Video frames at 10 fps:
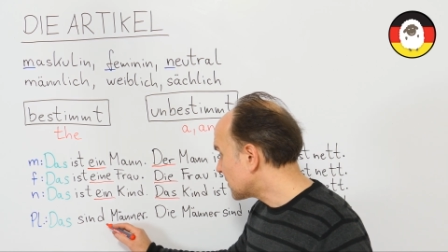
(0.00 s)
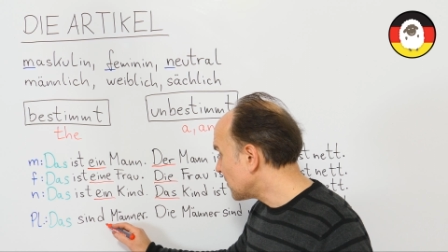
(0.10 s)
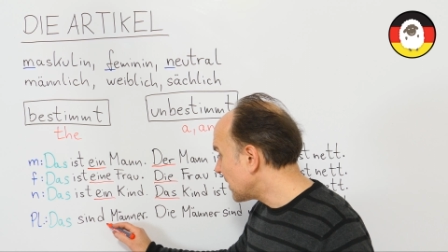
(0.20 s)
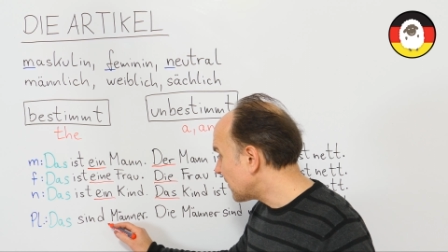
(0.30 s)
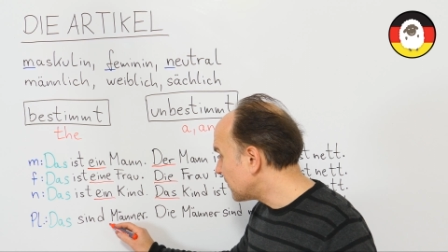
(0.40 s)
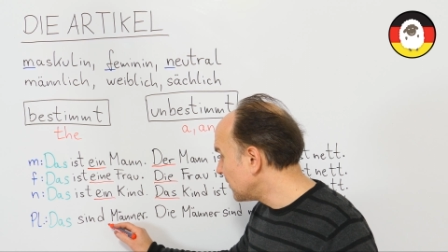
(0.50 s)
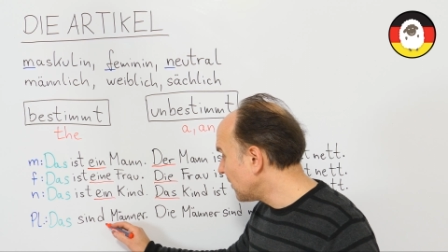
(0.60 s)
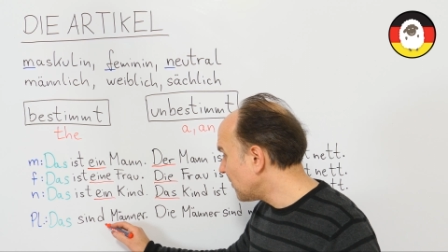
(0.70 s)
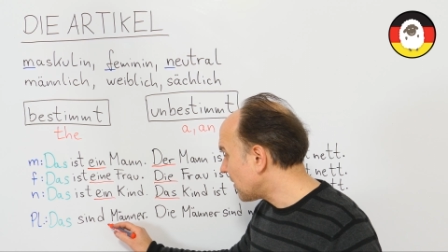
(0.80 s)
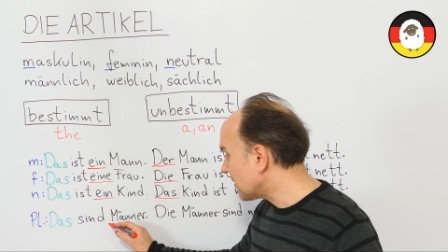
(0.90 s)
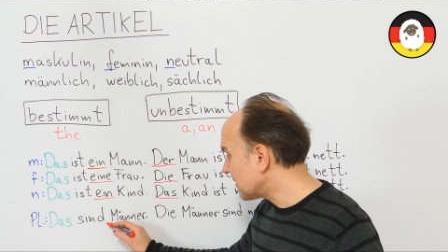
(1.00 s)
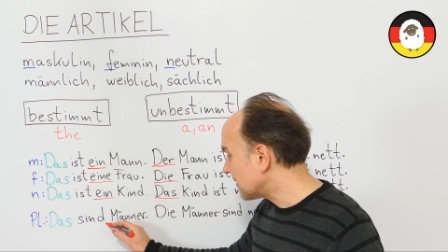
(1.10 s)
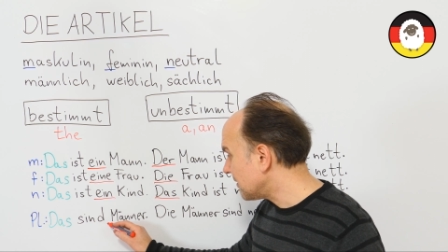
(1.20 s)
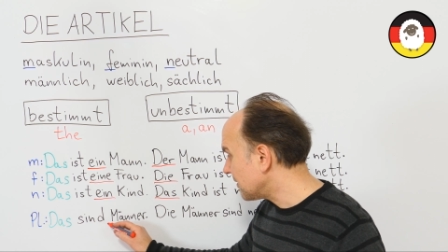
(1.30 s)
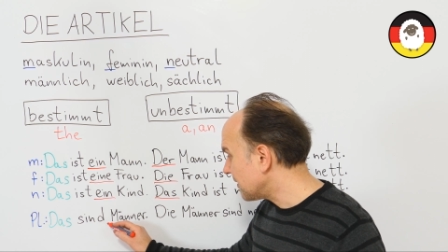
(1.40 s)
So we have no
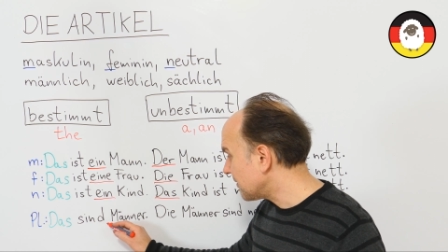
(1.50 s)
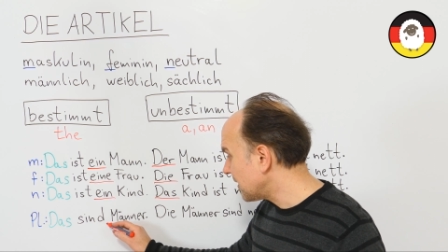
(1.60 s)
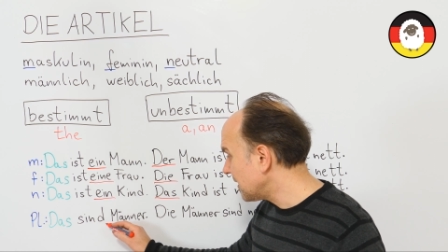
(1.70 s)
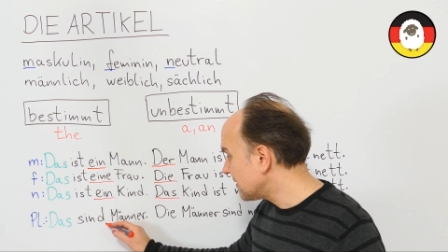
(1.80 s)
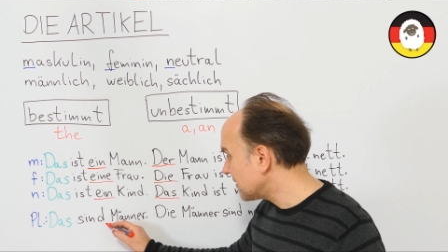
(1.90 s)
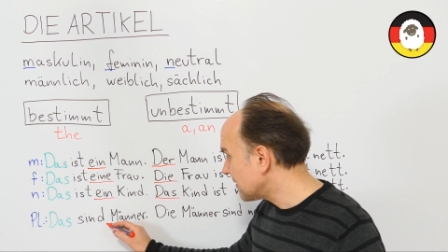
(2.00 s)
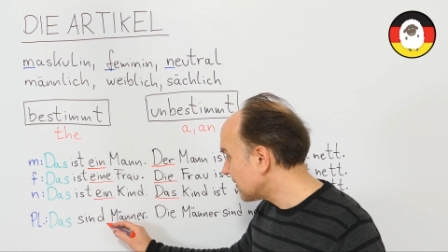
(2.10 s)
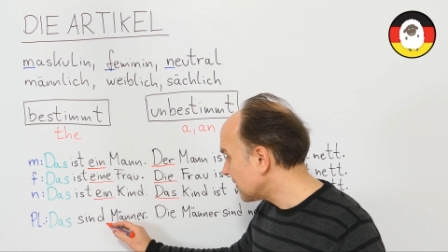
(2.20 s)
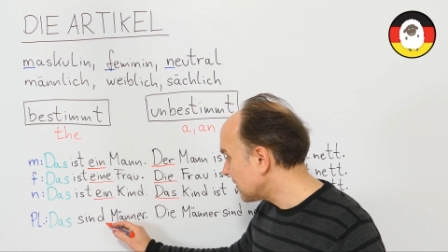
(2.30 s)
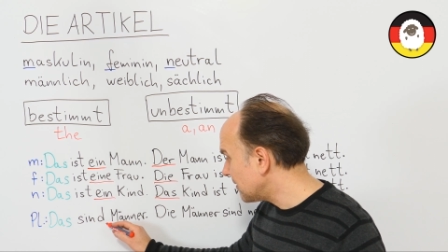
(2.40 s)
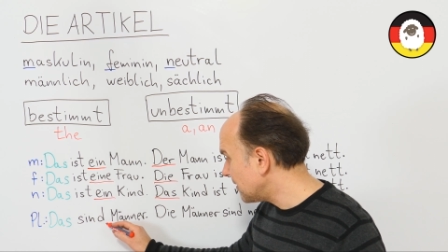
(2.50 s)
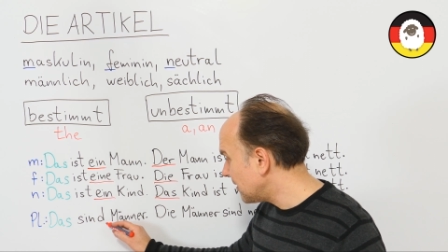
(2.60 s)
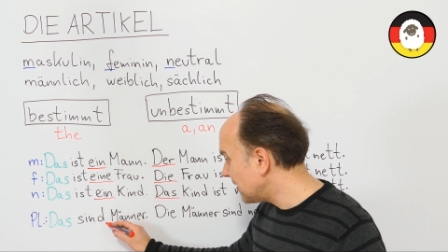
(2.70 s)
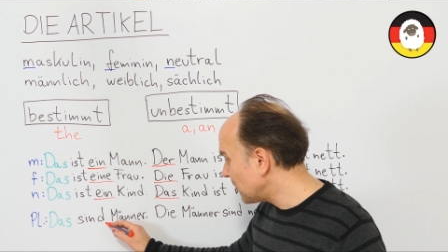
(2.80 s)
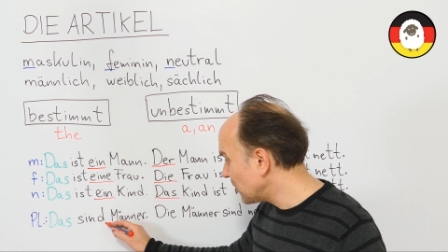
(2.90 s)
article here, right?
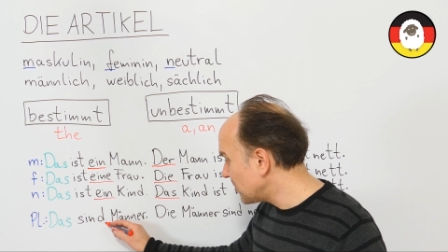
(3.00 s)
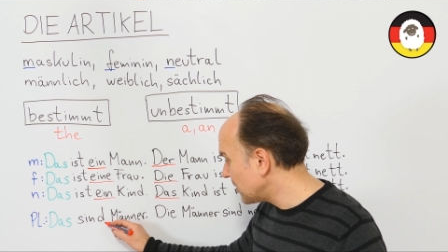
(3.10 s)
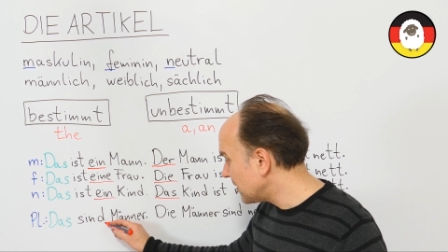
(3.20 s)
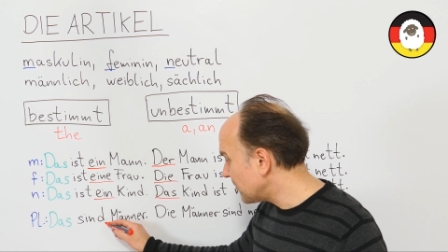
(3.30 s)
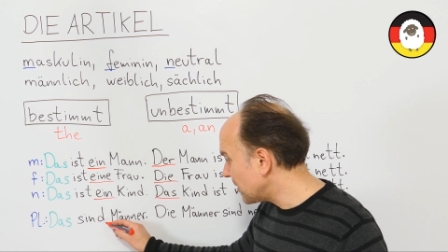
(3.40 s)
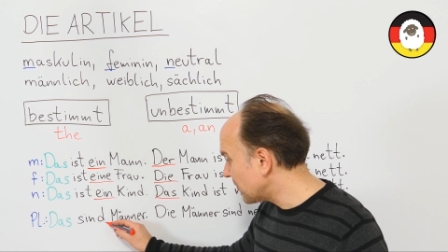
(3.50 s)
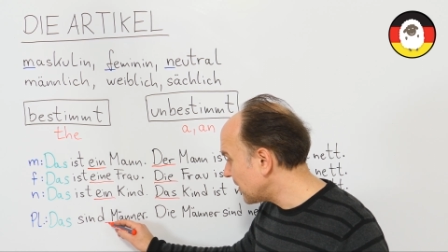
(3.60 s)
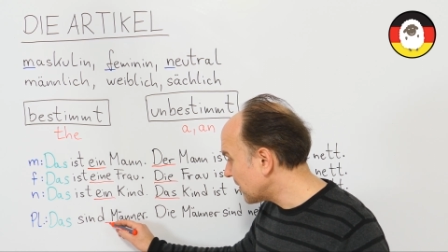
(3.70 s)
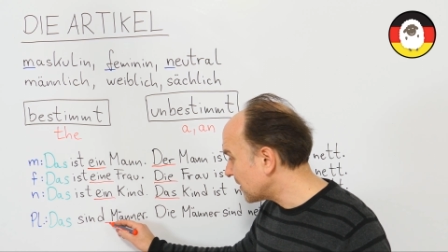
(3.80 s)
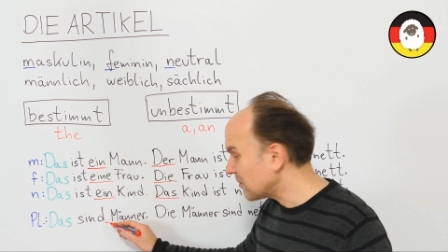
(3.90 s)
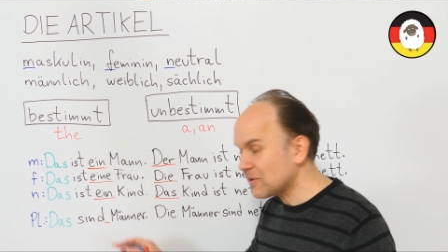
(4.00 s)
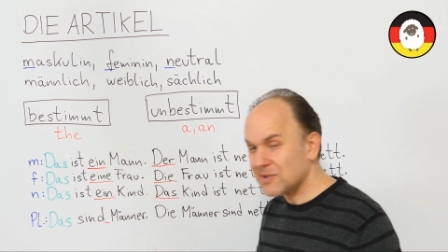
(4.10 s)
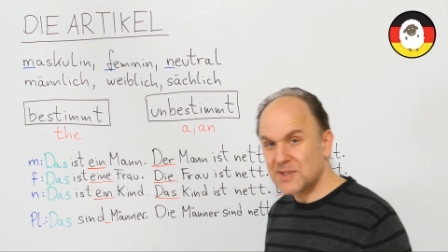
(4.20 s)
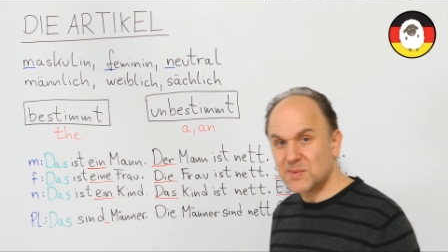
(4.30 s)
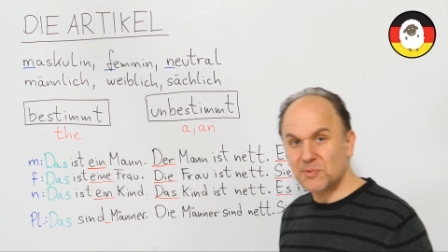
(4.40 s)
It would be here. We have nothing
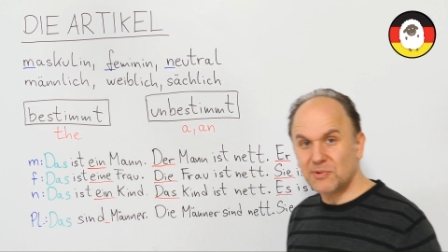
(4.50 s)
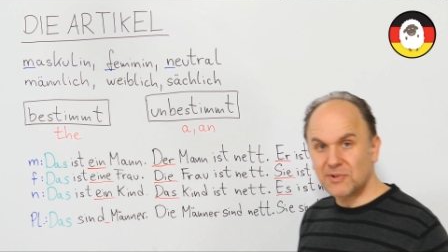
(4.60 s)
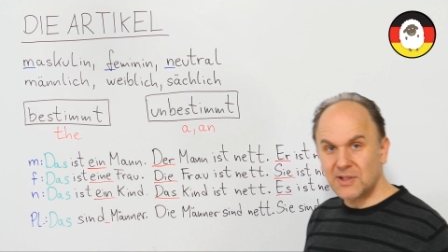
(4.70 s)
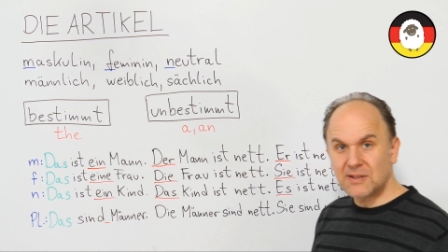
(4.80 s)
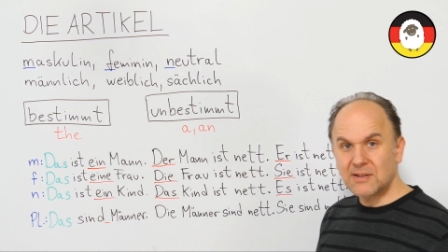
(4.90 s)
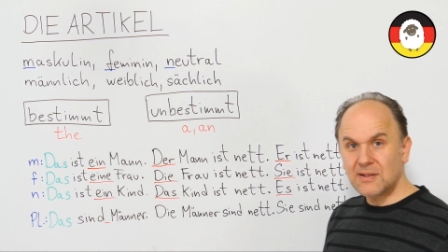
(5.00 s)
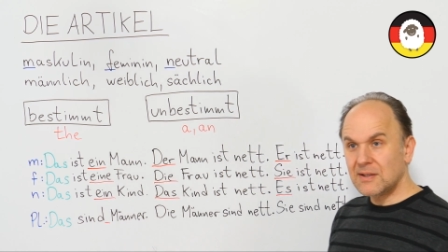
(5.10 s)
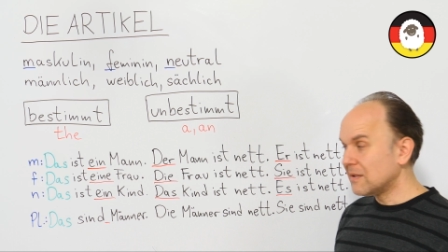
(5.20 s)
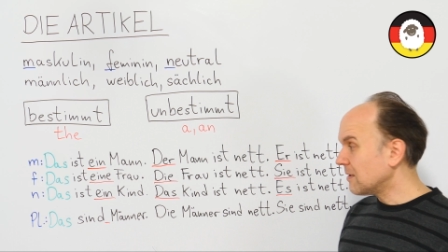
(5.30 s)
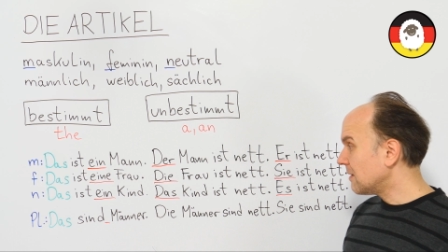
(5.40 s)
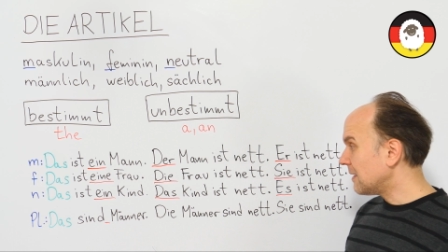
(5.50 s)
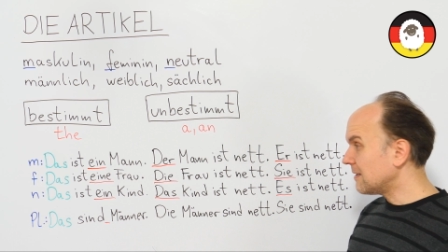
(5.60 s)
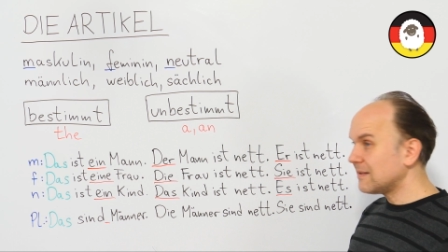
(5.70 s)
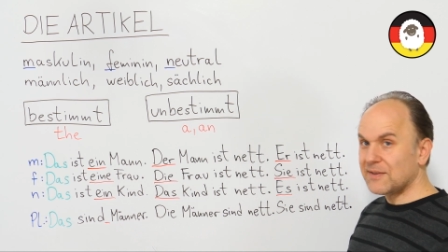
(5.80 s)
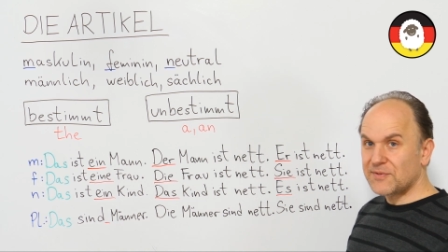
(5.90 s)
because it's plural,
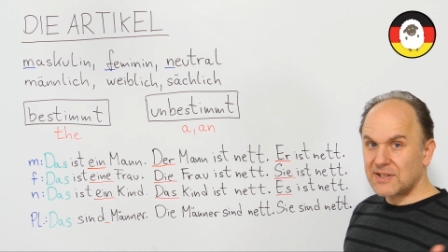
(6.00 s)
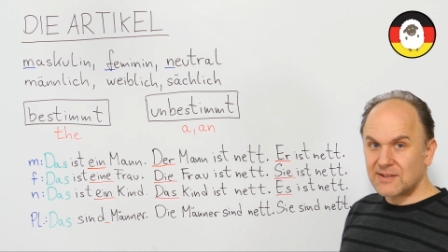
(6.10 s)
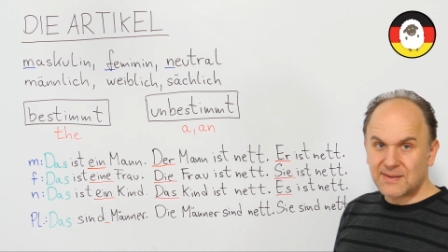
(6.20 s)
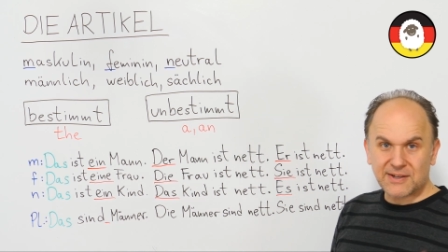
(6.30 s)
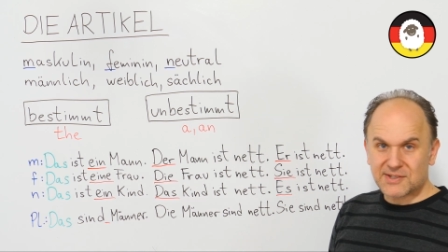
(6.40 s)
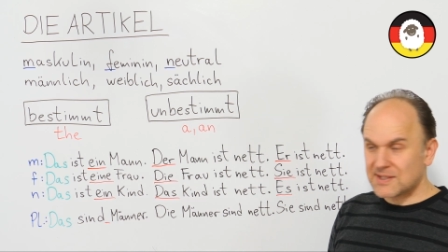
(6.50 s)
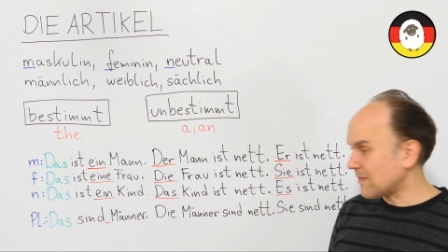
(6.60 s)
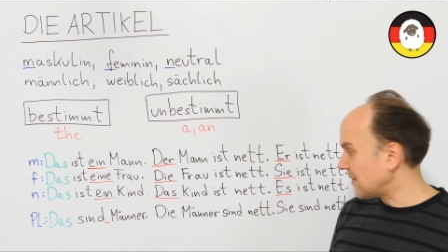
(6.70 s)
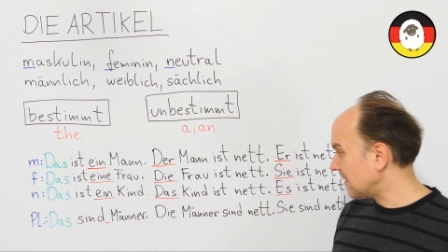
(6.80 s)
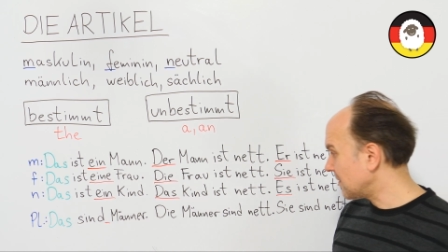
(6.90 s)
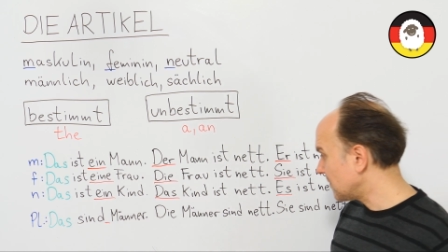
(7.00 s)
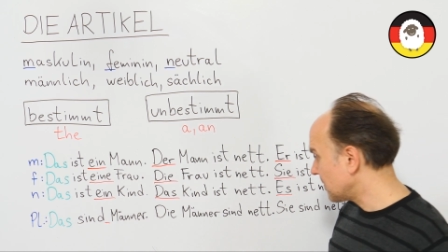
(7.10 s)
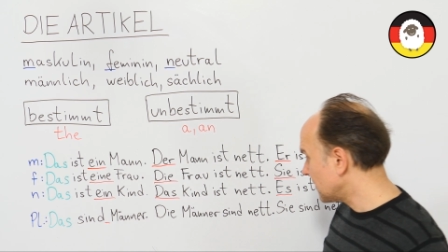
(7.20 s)
indefinite. There's nothing.